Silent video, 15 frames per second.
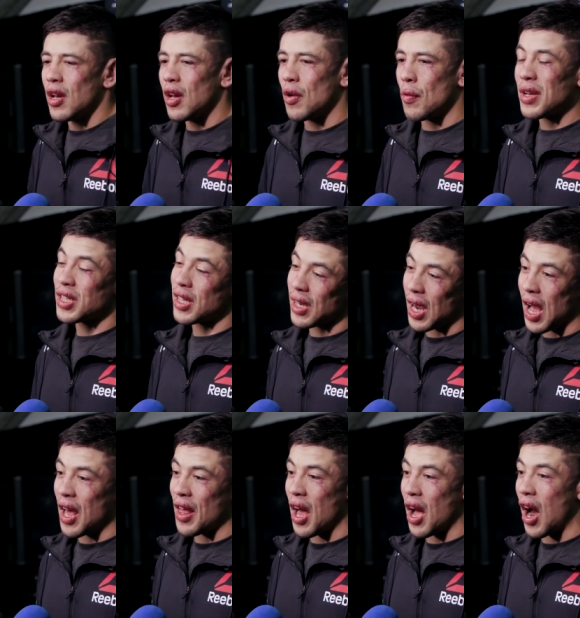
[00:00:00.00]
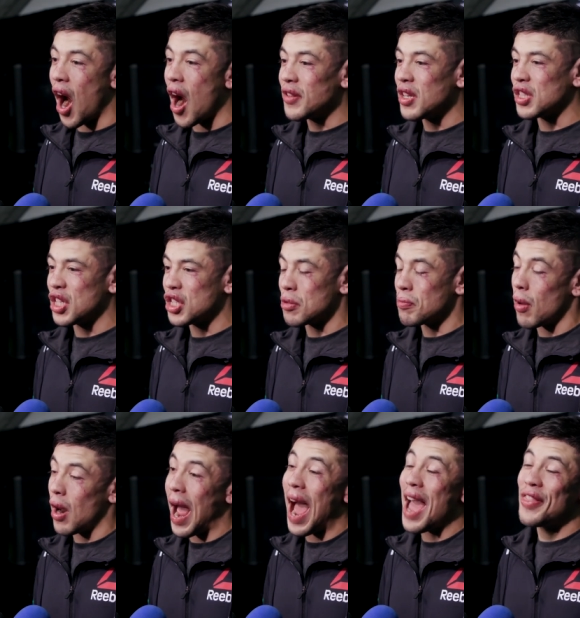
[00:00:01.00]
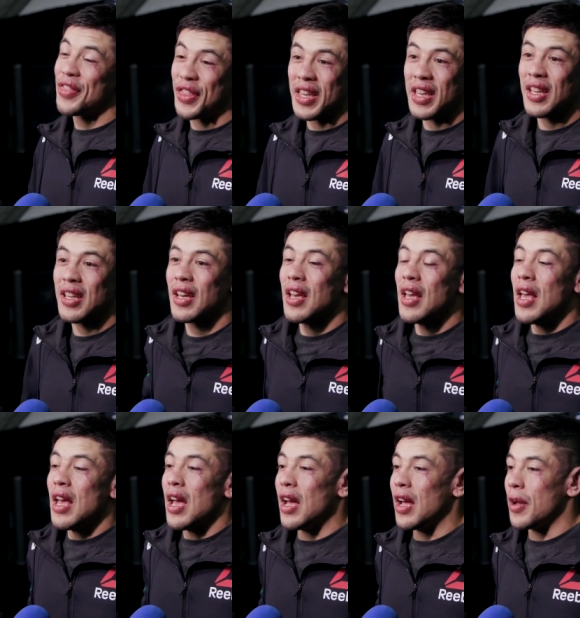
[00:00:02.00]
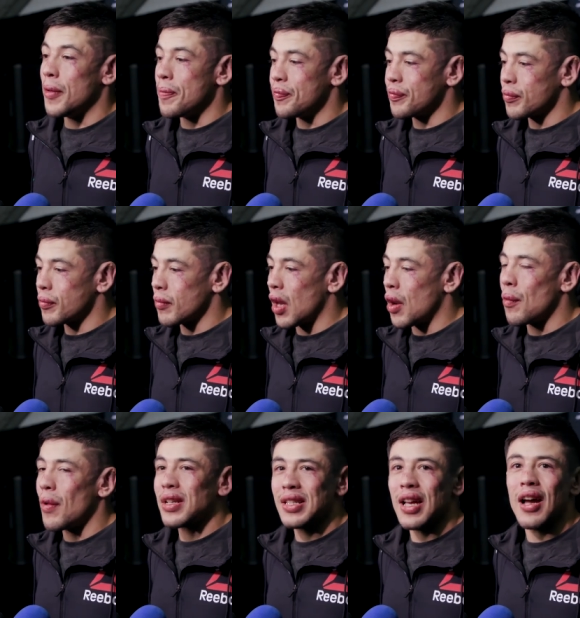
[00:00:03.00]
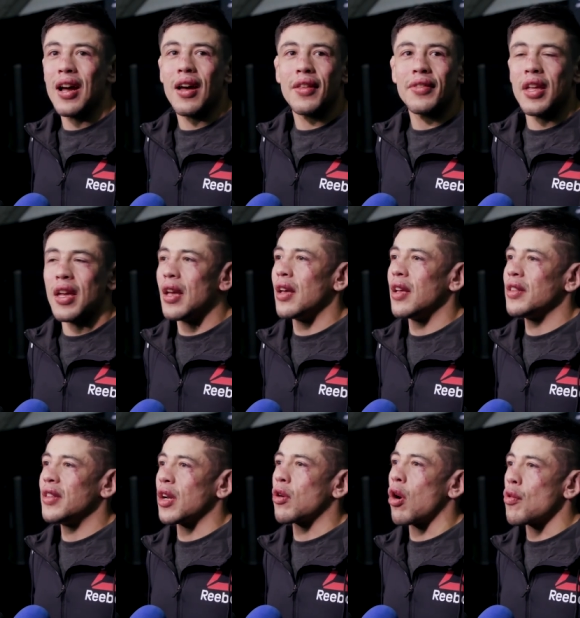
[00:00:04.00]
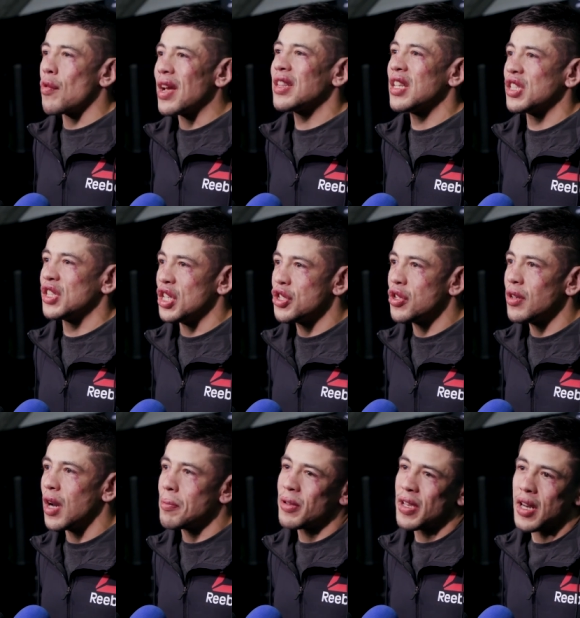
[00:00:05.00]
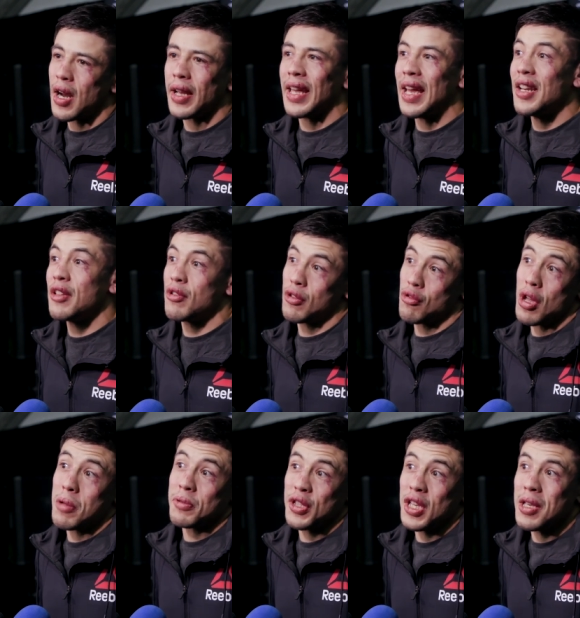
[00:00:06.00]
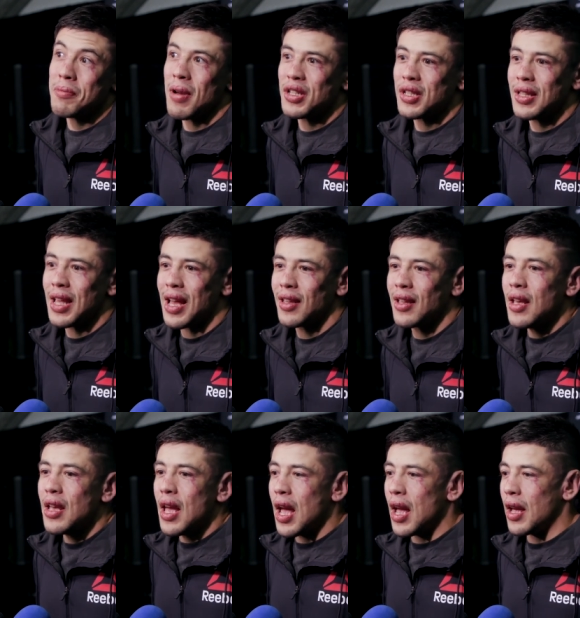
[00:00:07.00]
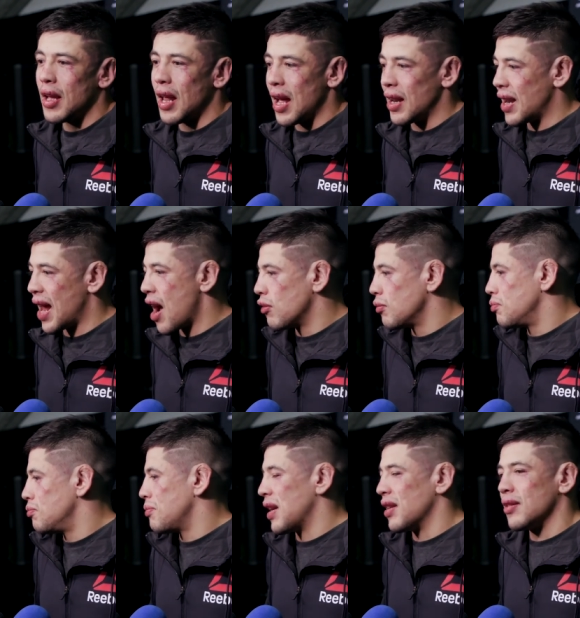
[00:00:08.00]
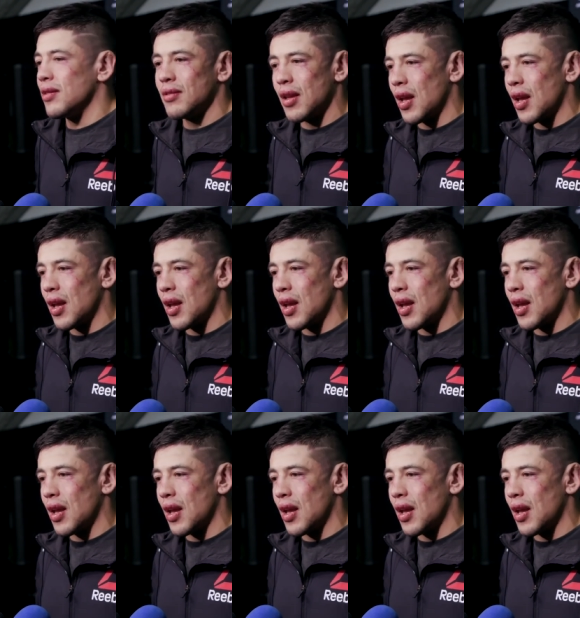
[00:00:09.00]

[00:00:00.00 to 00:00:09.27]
it was a, a, hard decision, but I think. Um, was the the correct decision. I'm here again in the UFC. Imagine that, and now my